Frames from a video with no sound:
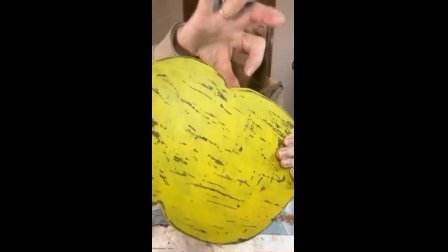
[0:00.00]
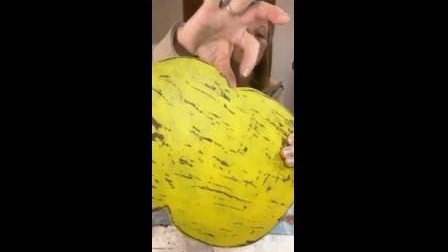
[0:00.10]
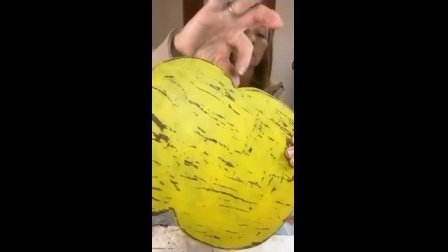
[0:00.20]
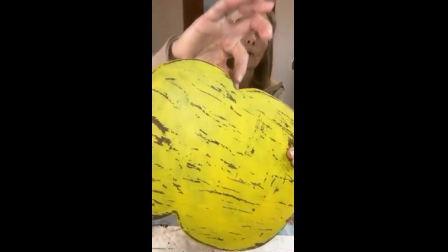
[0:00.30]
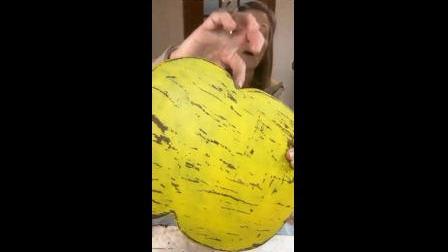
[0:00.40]

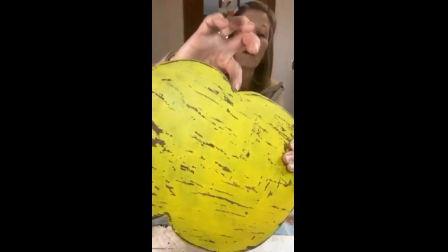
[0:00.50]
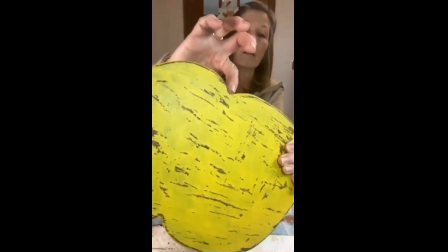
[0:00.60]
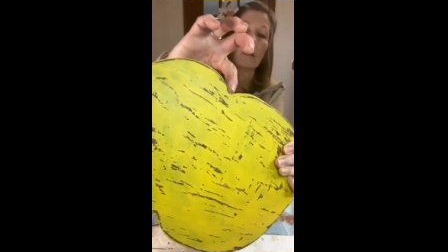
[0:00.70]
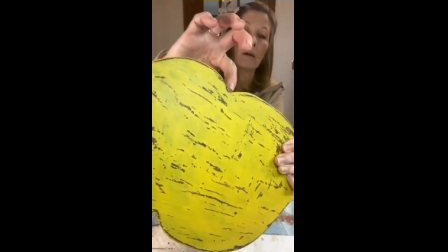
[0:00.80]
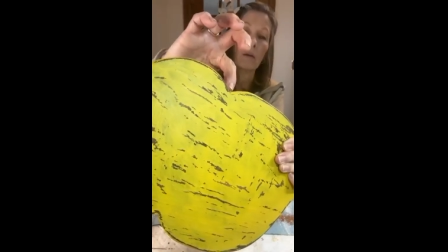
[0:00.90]
this
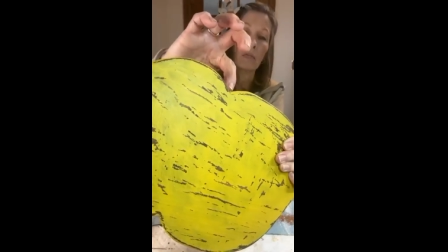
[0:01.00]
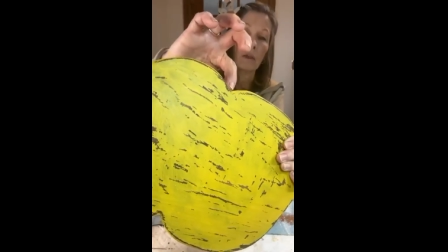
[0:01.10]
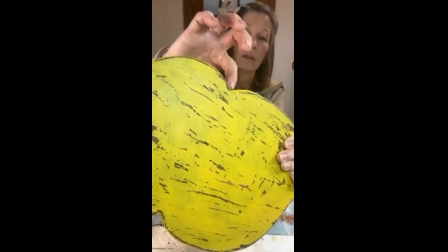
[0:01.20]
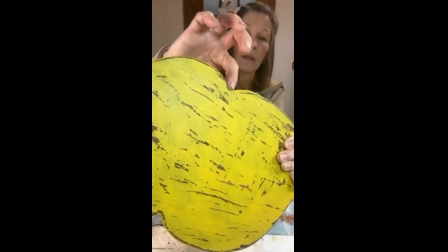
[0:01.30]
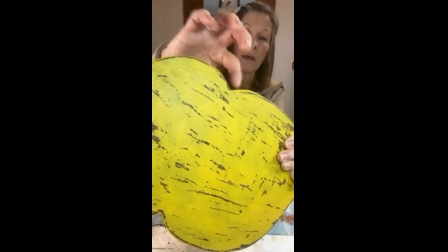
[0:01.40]
part,
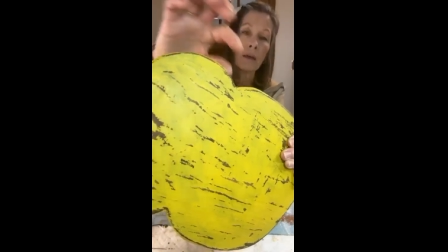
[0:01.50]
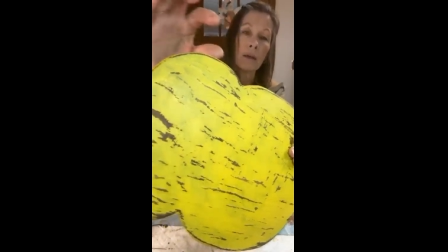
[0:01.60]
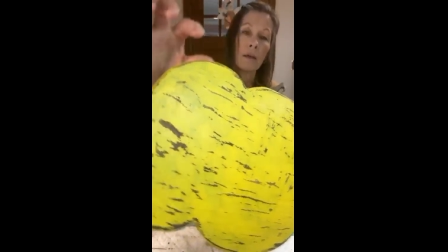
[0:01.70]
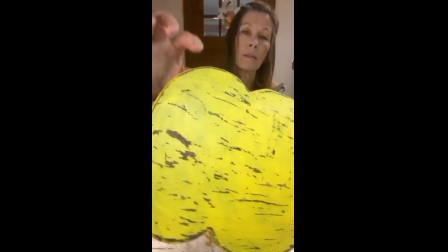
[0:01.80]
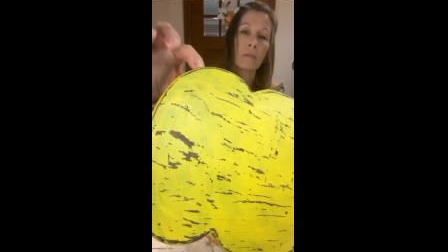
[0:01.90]
the
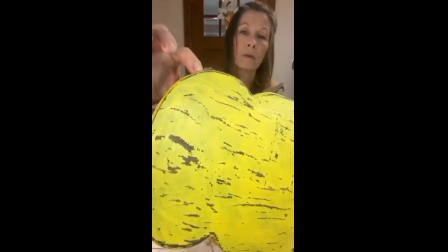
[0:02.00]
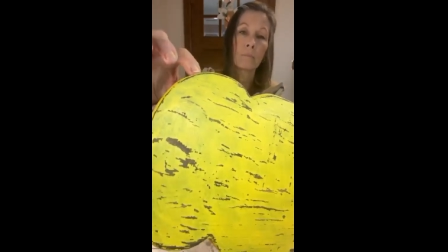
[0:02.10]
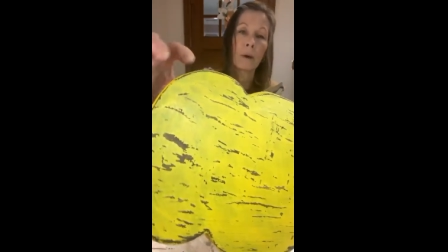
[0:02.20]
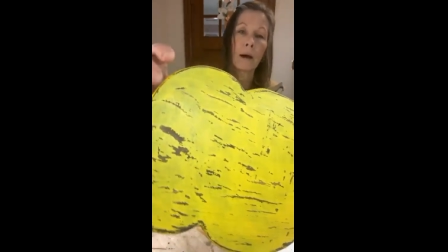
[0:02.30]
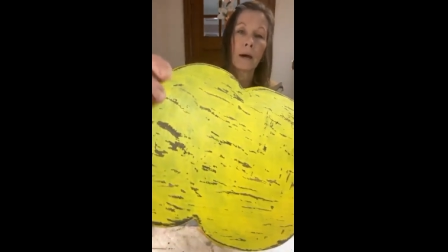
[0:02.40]
neck and
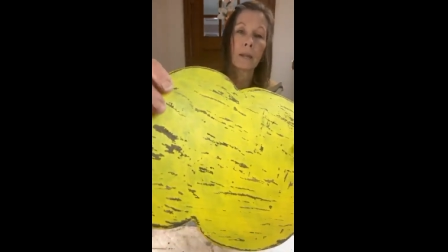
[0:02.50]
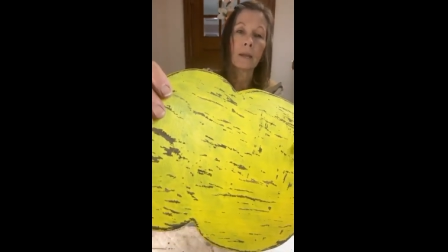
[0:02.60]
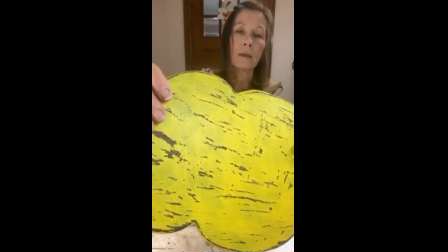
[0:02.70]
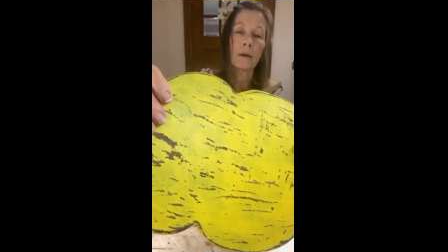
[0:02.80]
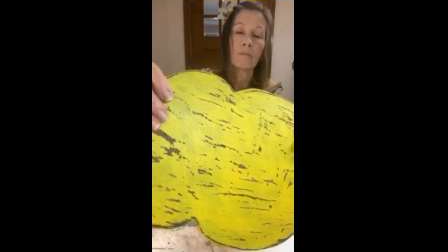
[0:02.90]
the
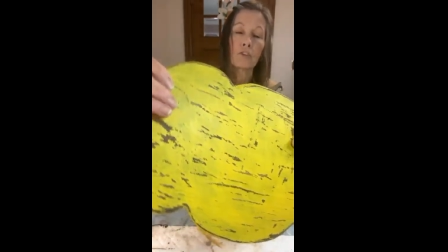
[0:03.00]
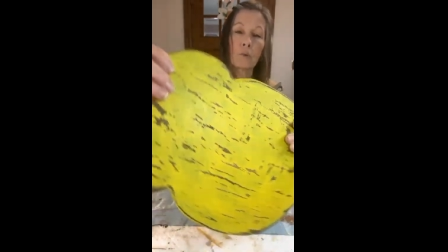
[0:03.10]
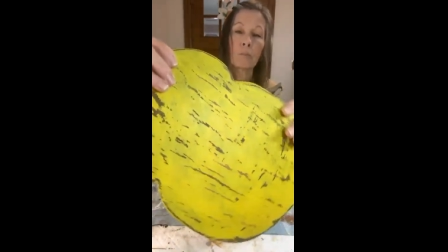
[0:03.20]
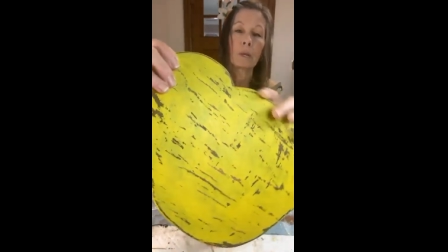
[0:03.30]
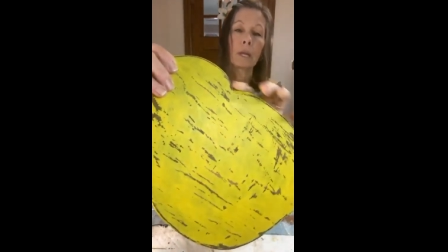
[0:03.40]
body of
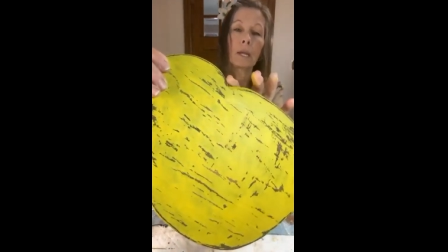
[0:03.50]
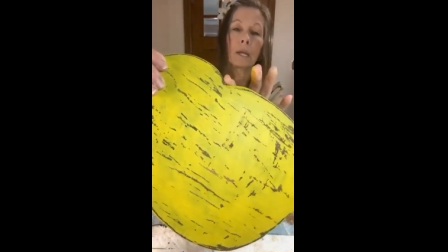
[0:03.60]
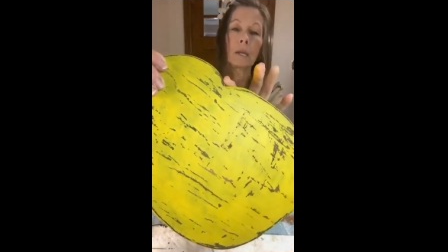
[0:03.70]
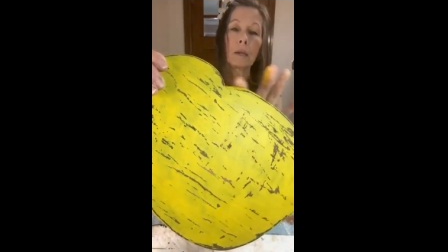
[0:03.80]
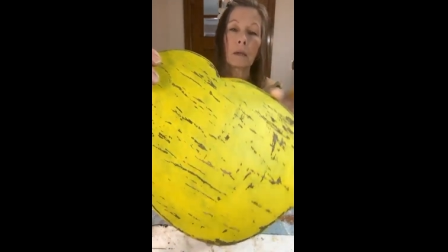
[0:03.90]
your
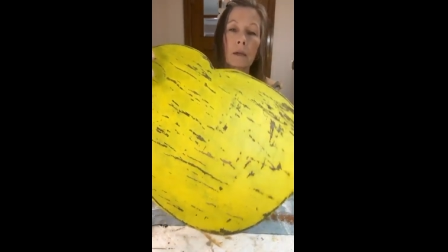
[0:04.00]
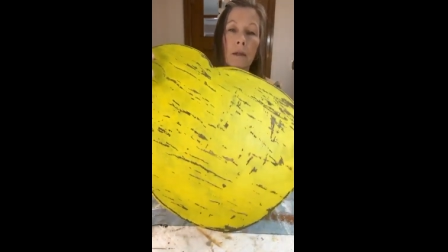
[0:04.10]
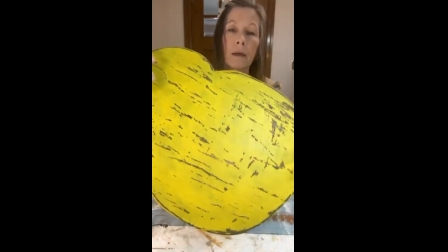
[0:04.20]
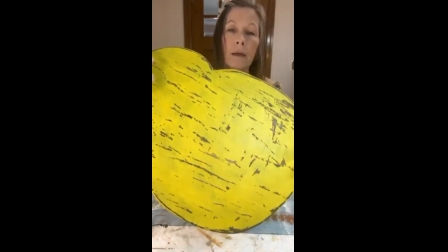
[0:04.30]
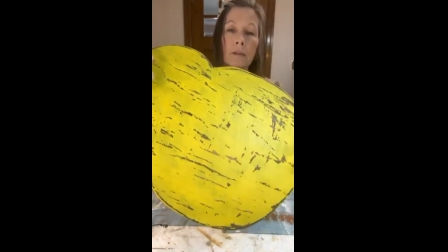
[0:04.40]
bee
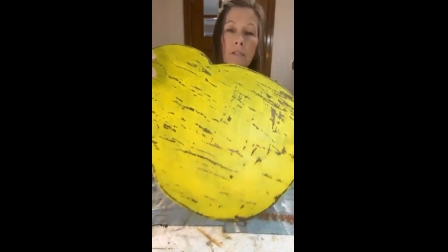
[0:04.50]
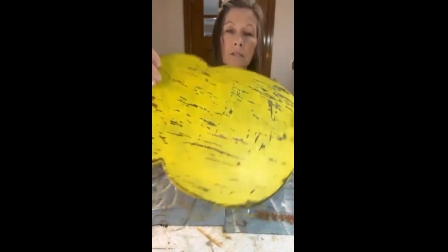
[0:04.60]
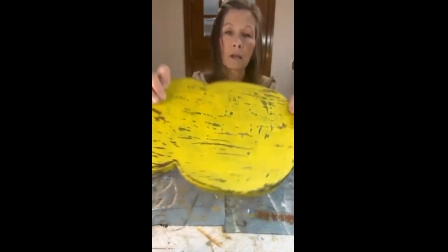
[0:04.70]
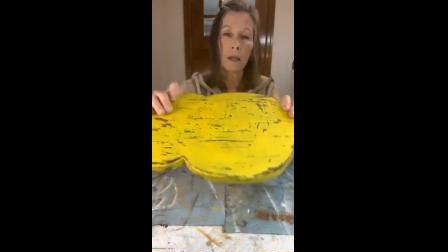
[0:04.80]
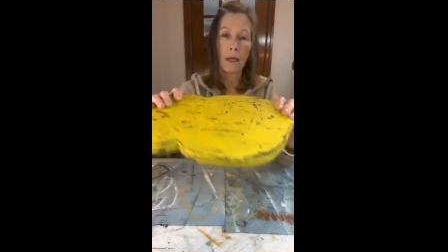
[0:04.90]

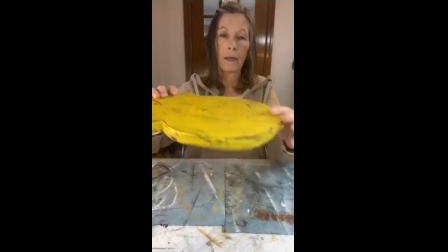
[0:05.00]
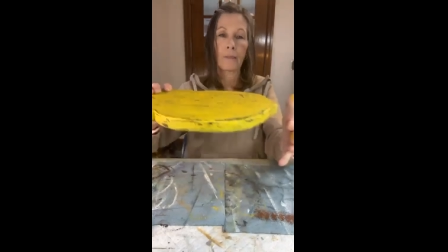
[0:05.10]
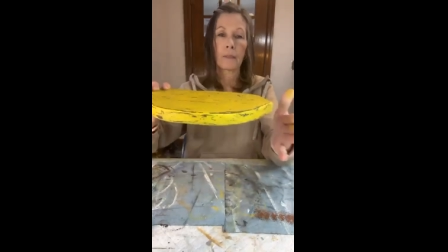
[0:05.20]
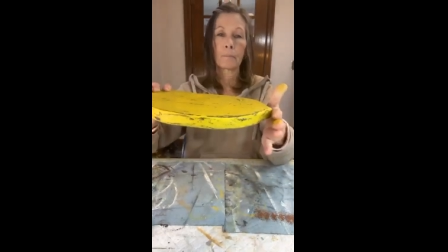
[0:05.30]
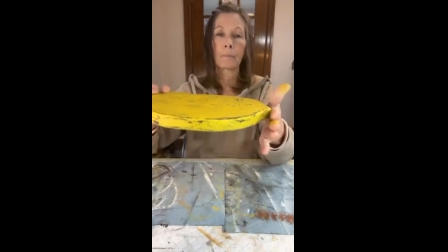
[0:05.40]
connect,
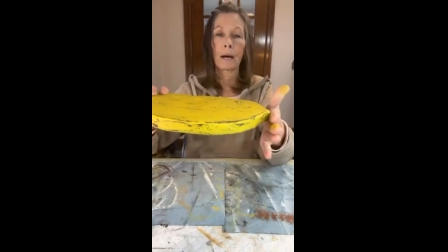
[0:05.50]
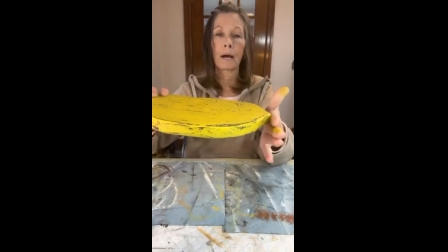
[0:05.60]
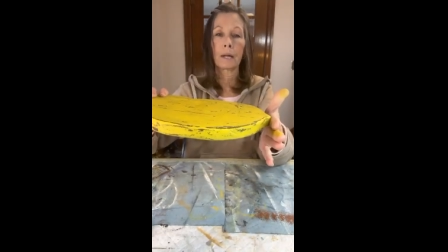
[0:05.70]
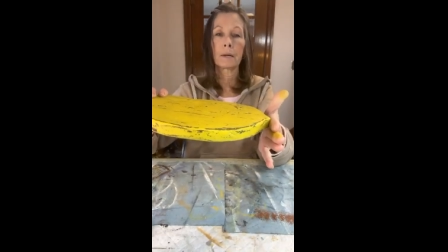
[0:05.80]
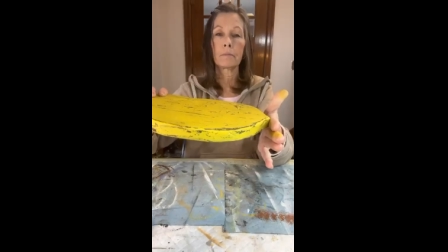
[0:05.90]
and the
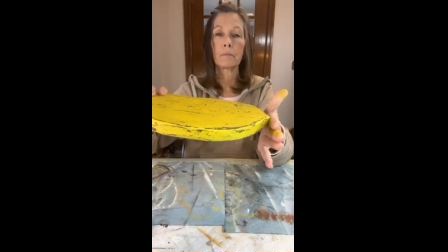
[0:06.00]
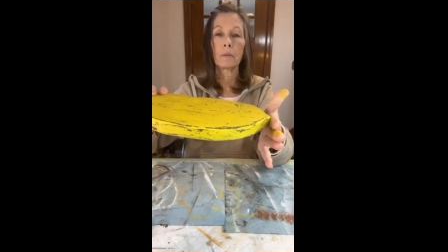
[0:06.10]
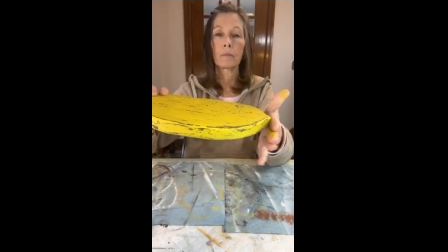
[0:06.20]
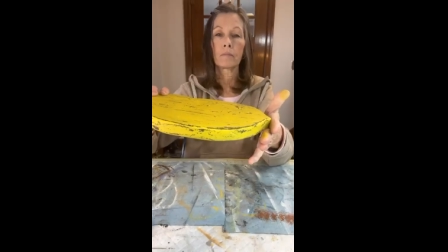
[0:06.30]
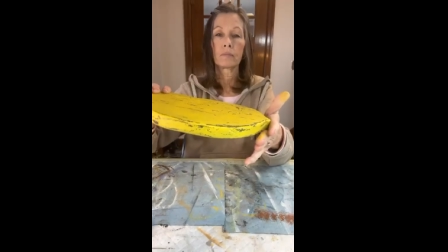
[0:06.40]
bottom,